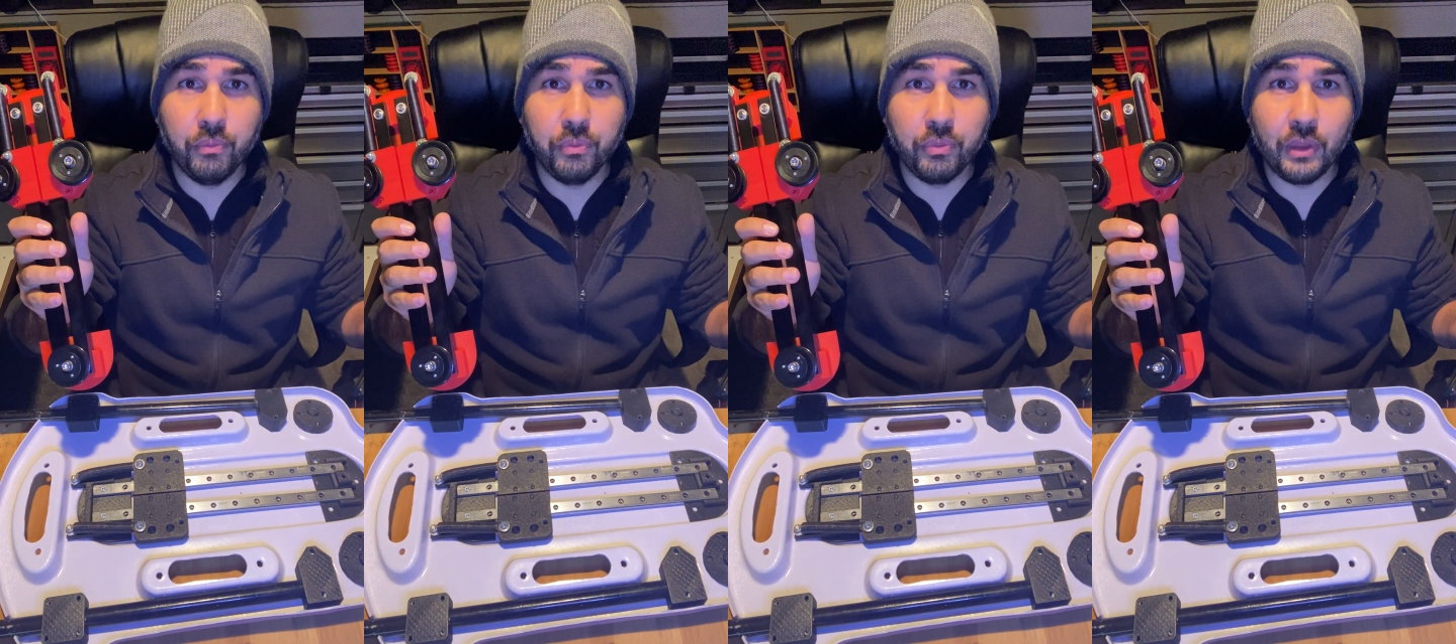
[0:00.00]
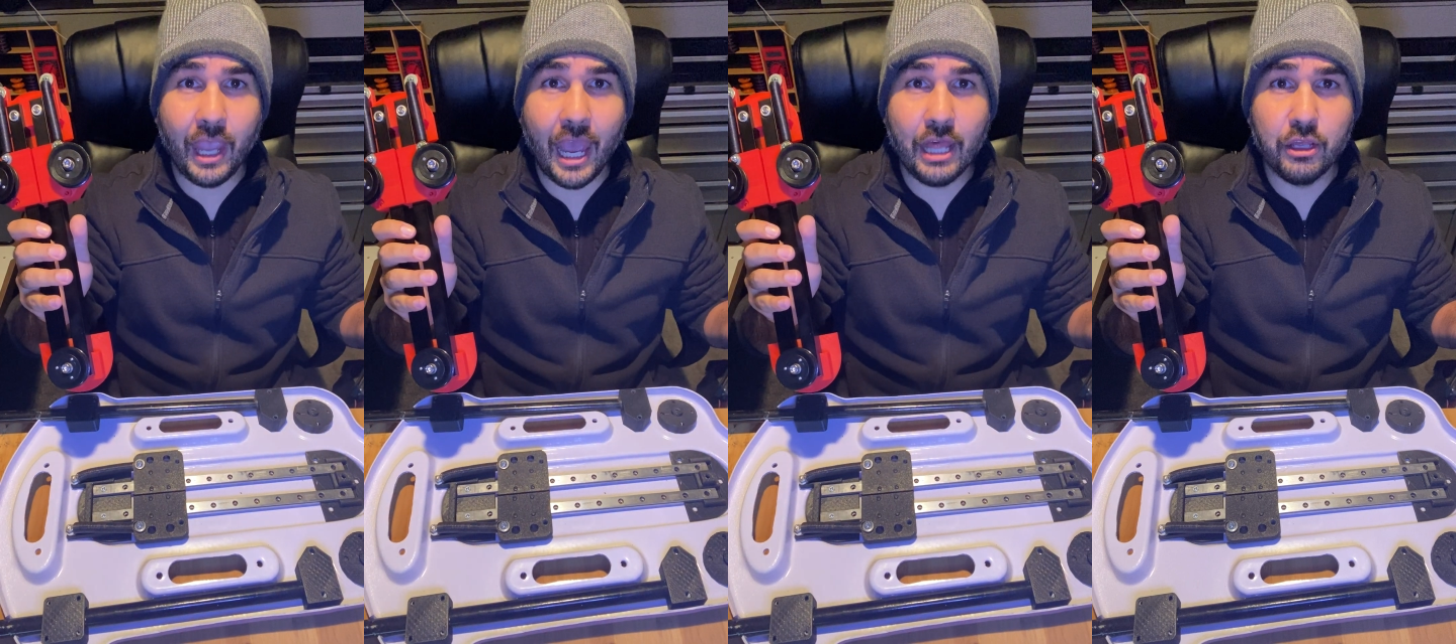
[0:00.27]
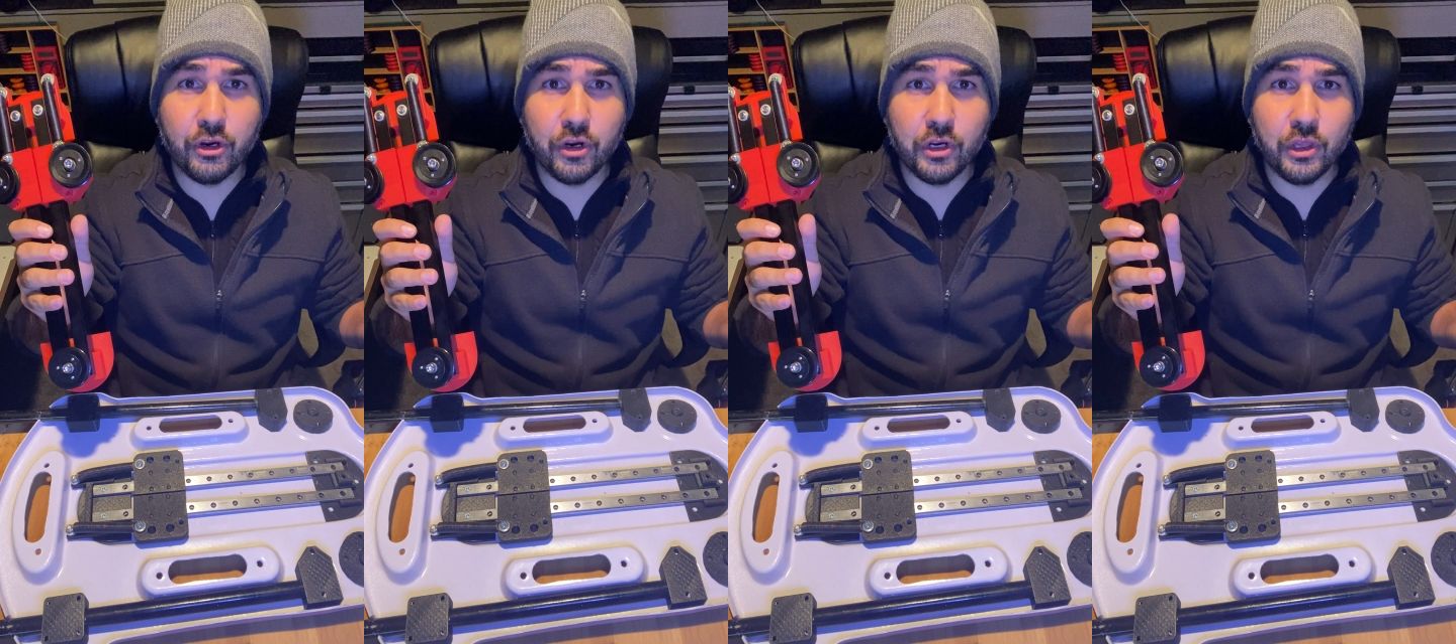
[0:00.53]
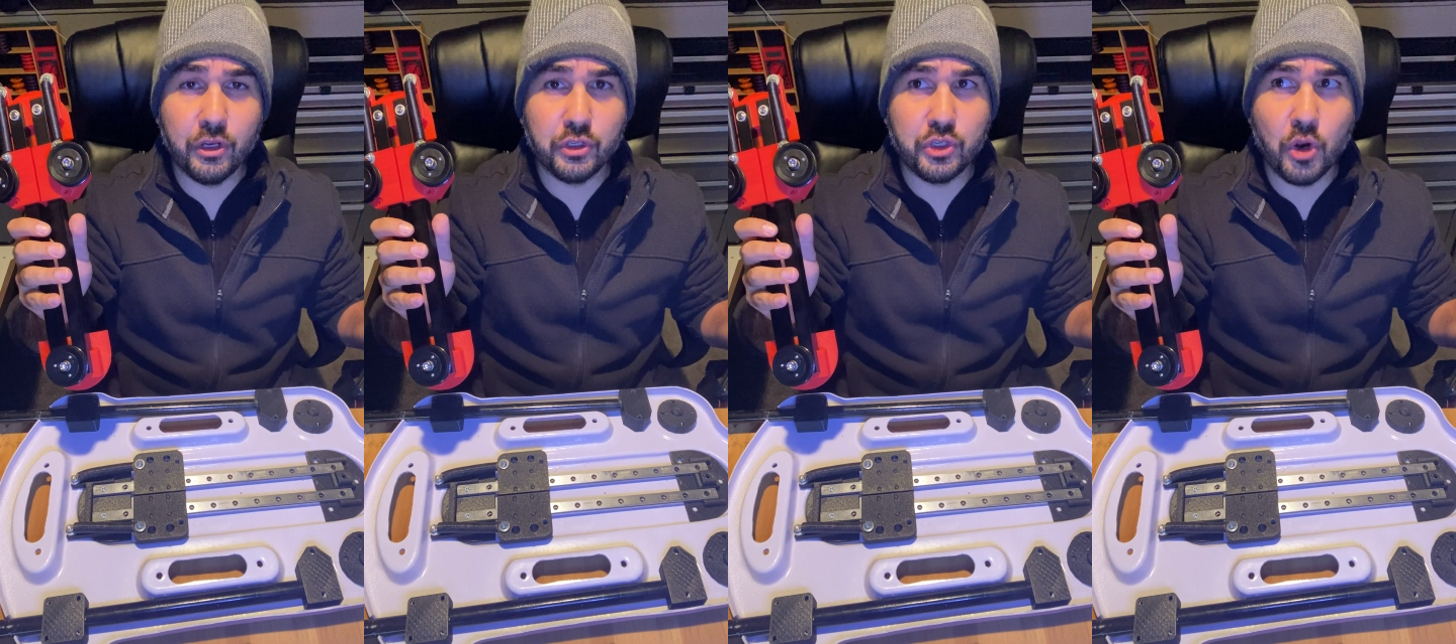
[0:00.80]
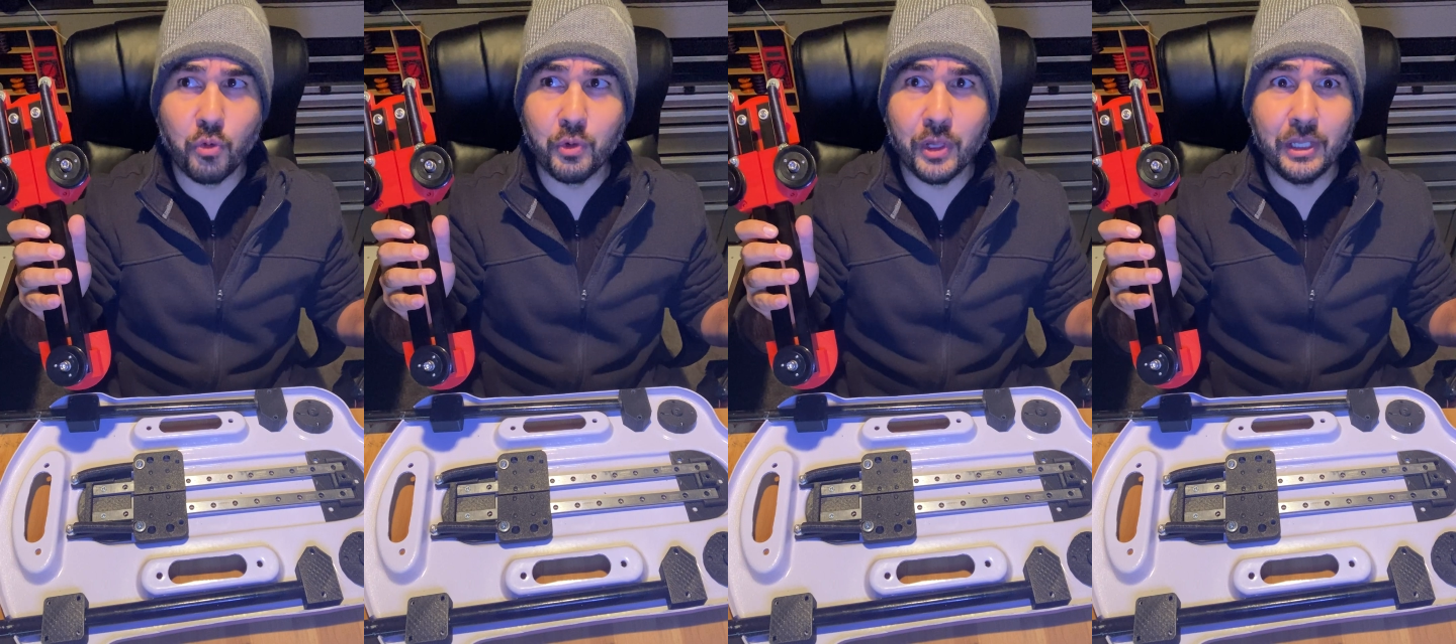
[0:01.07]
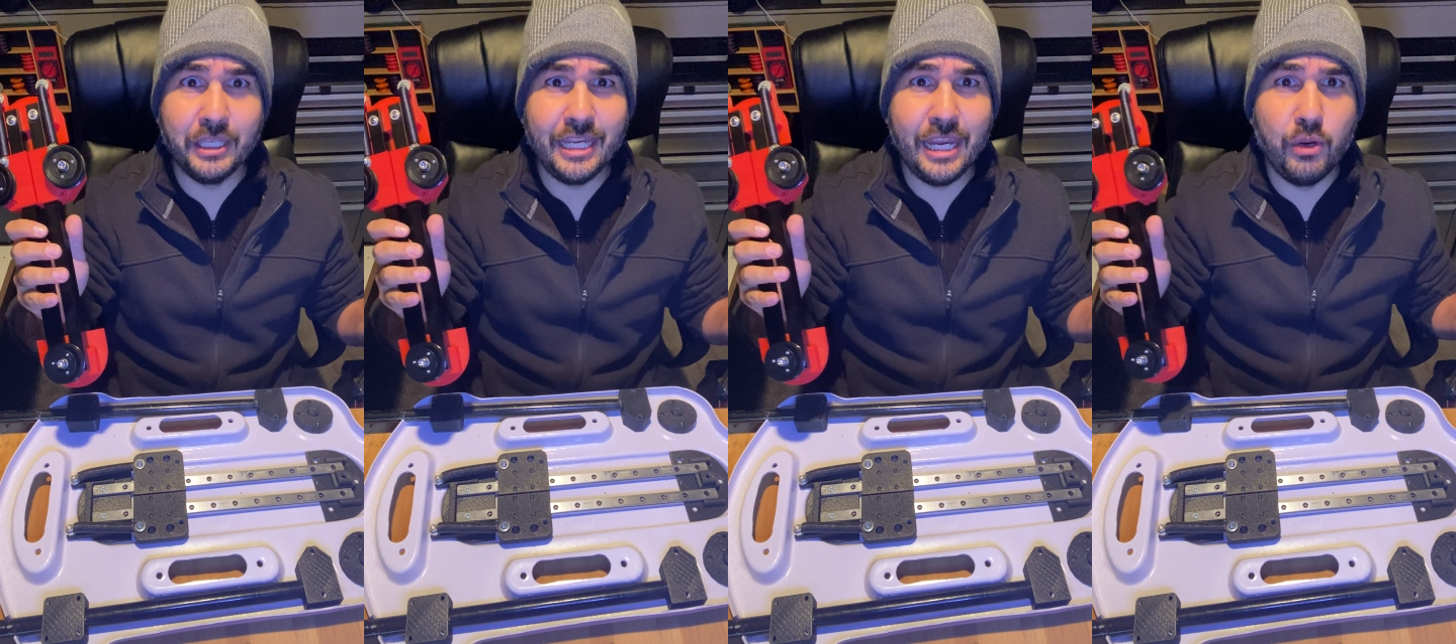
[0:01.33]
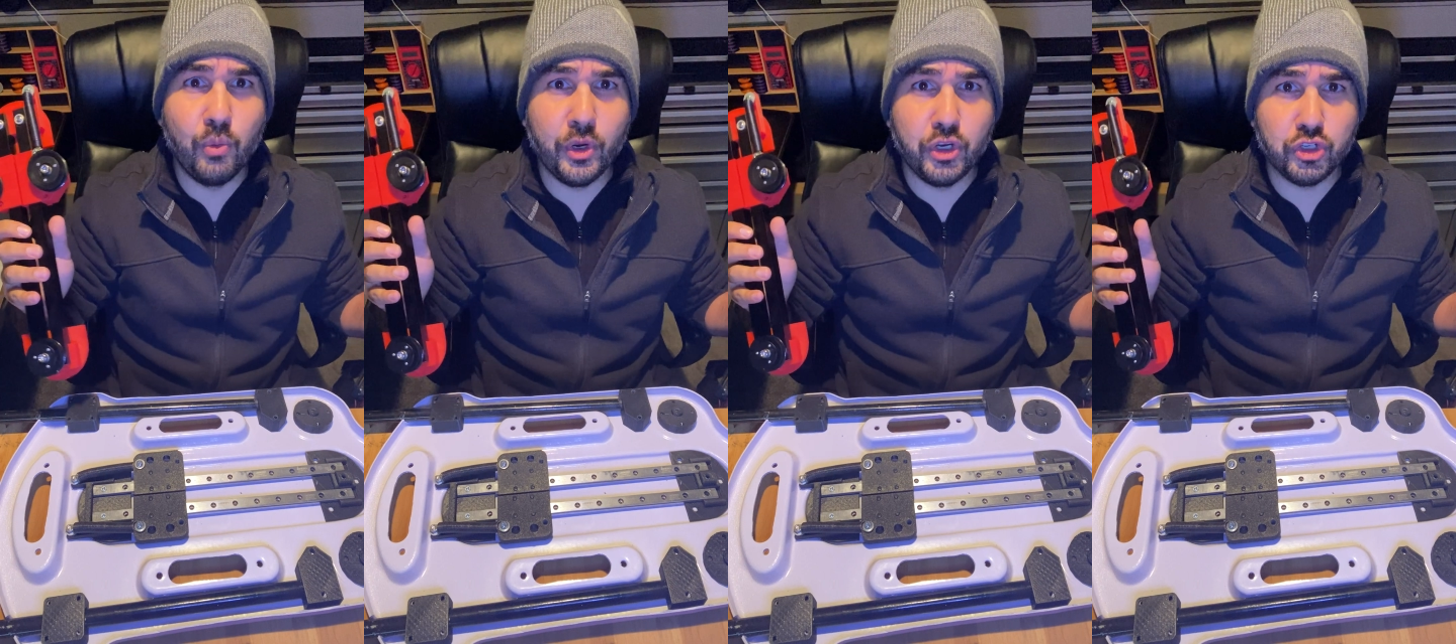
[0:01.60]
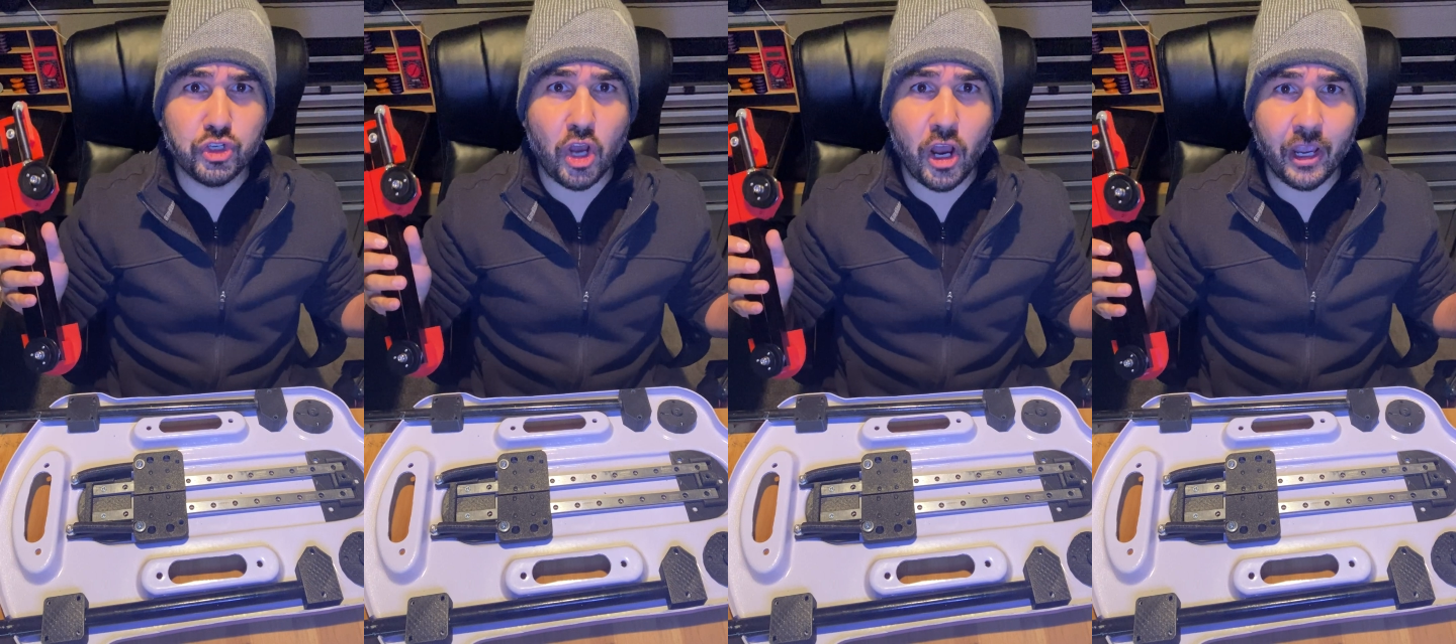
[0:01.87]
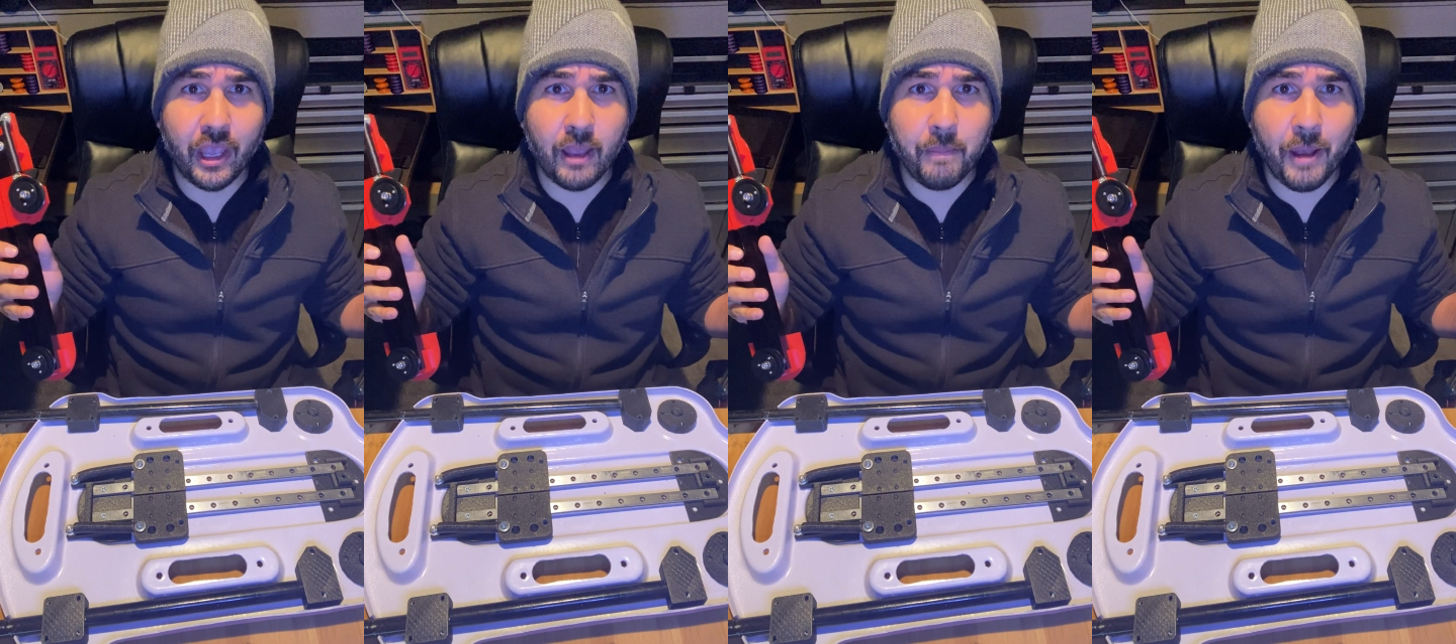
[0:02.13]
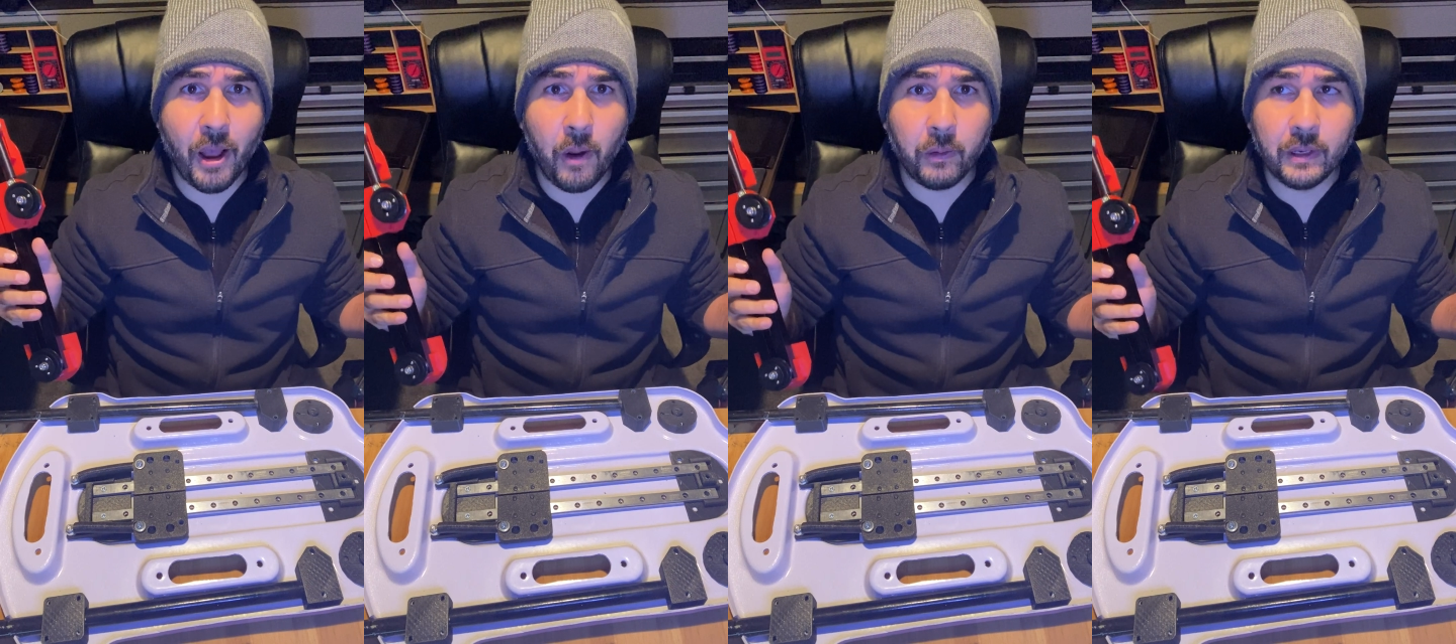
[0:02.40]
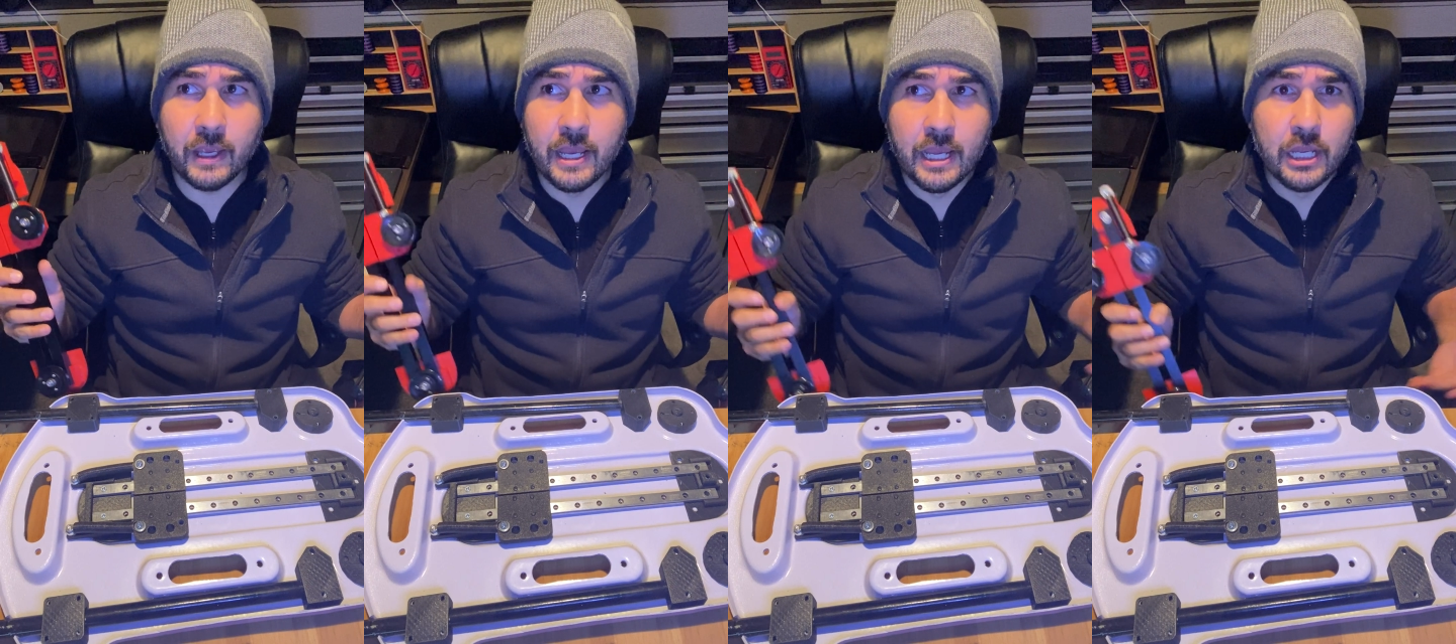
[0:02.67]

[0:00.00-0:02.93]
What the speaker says: Okay, there's no real need when you're talking about